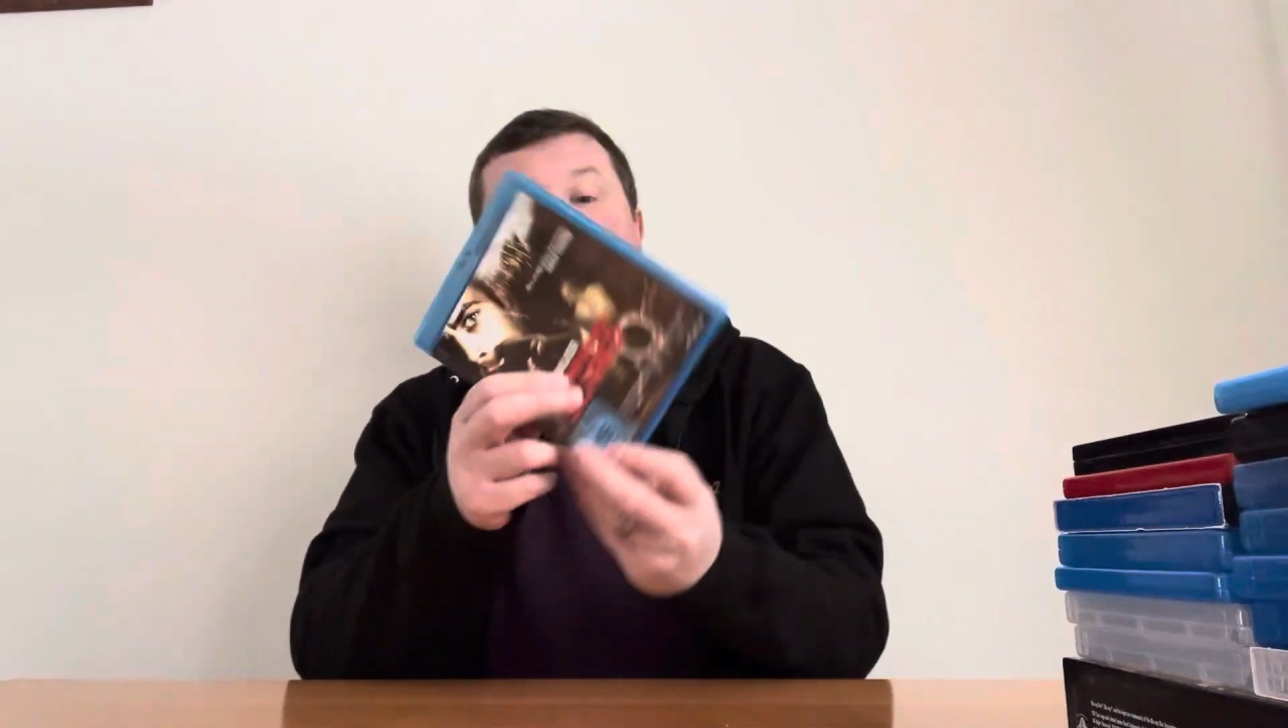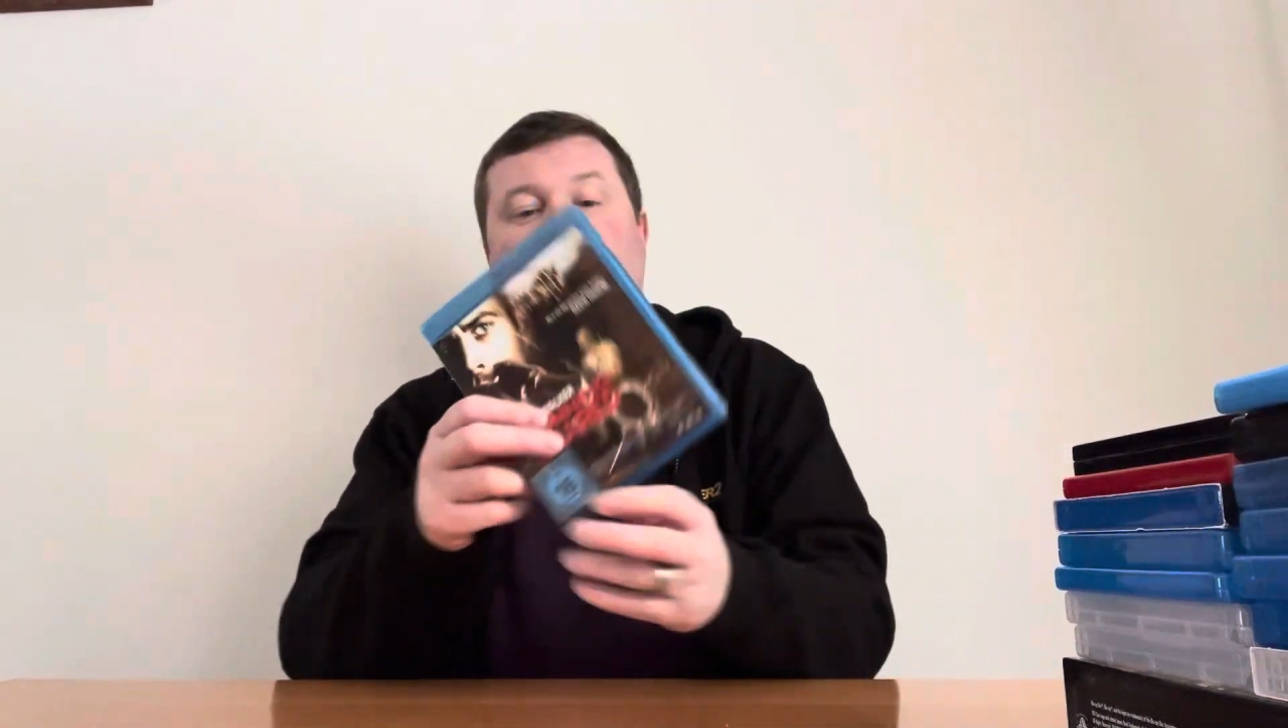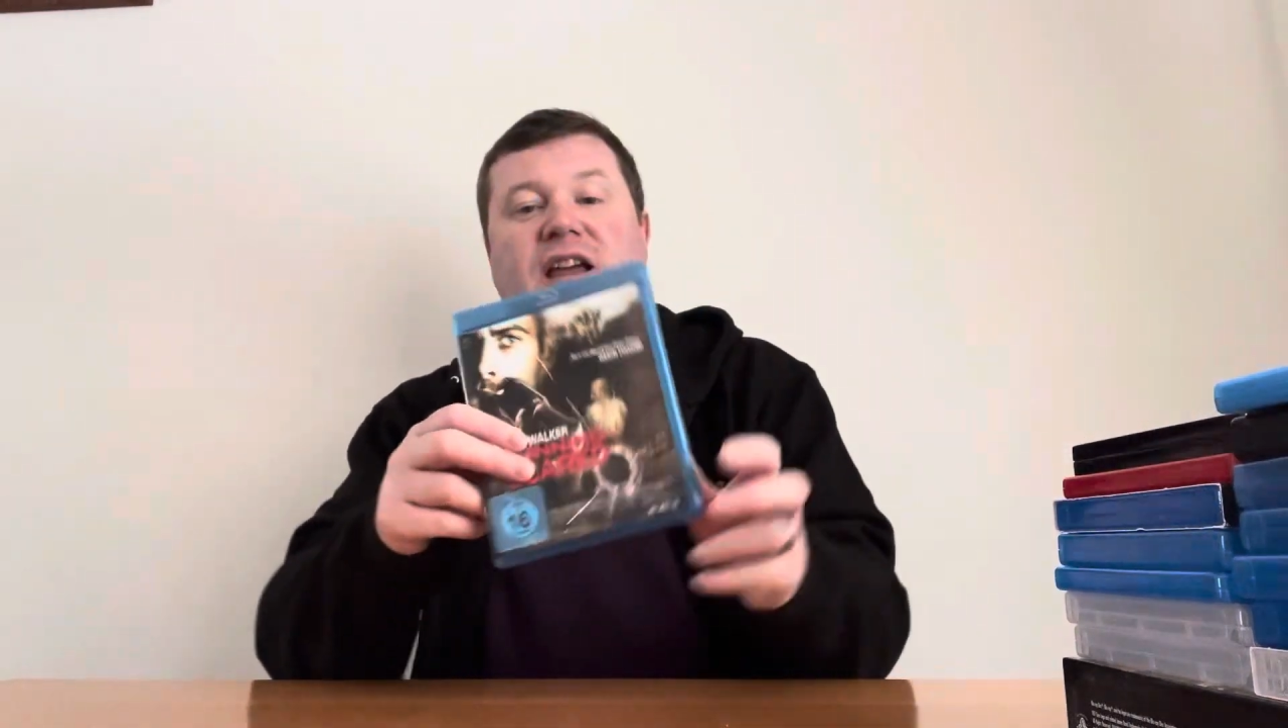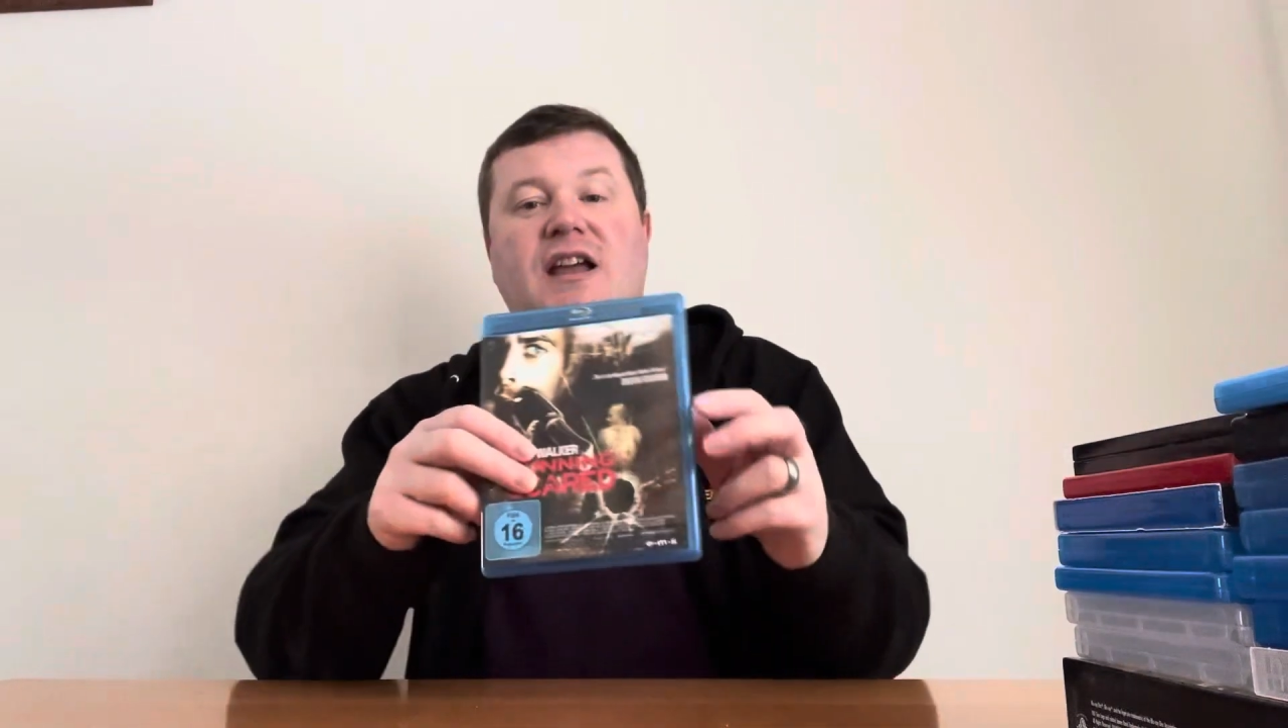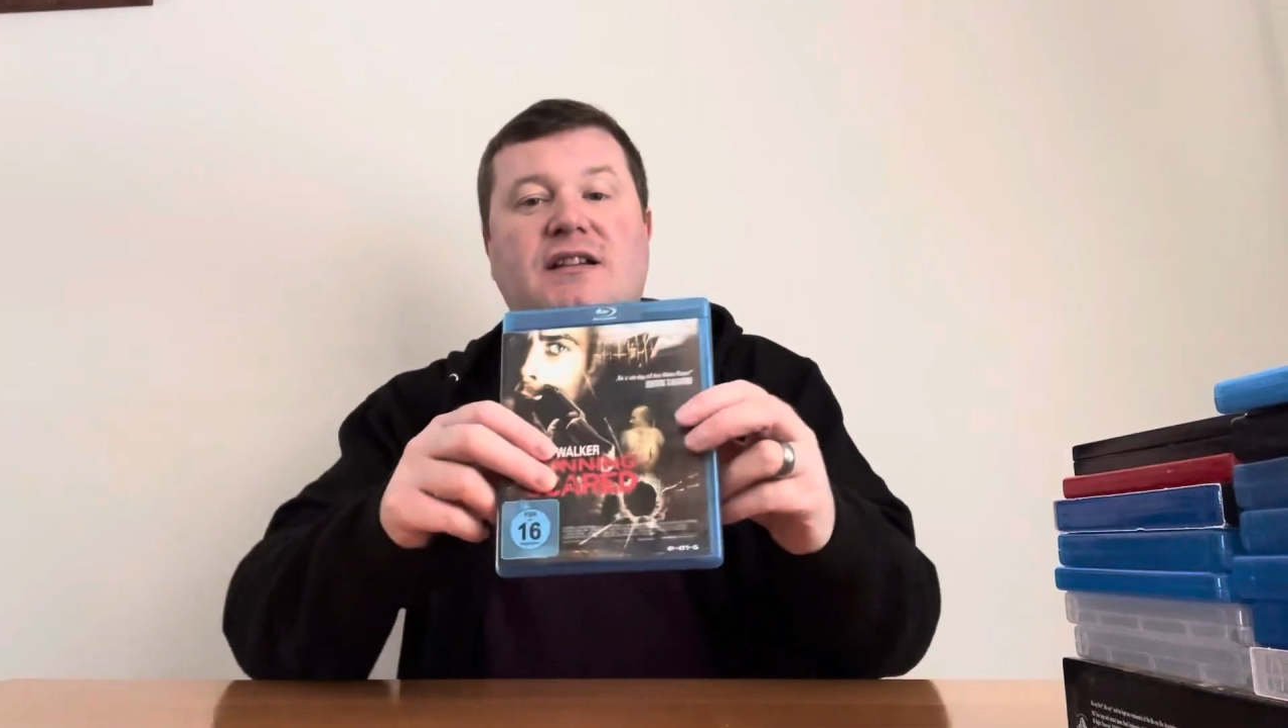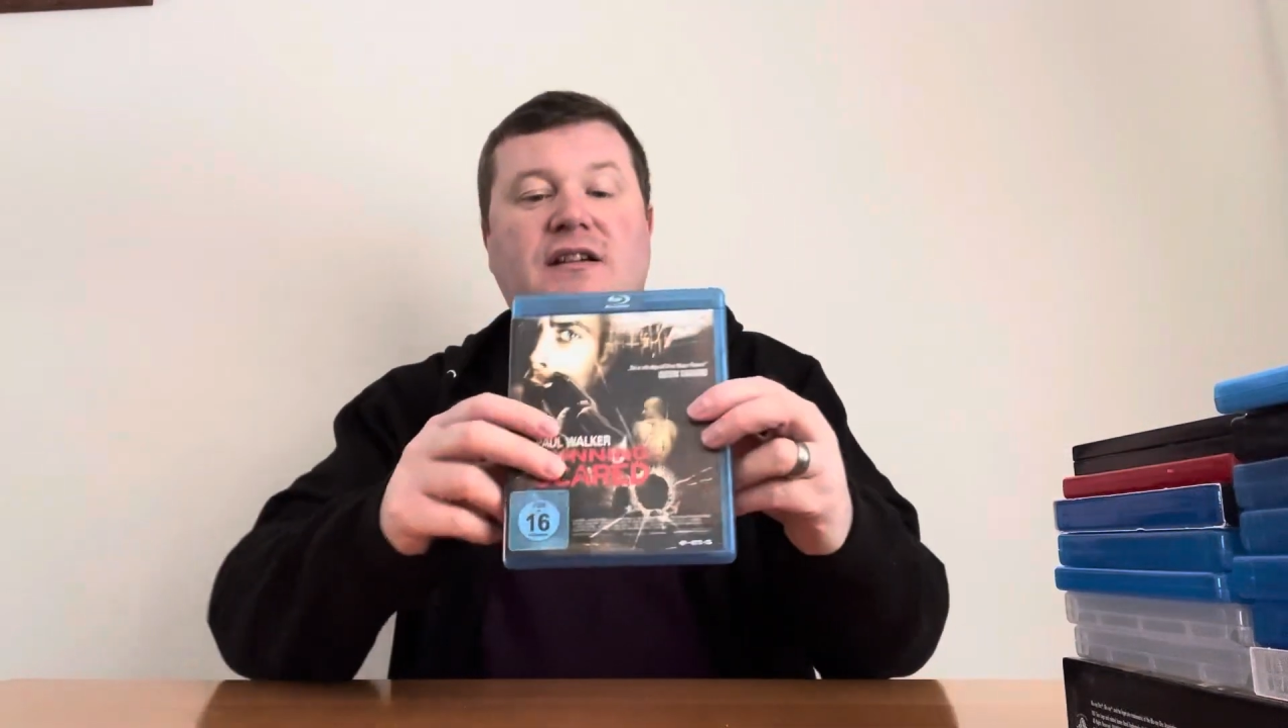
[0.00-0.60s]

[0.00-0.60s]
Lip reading: Scared.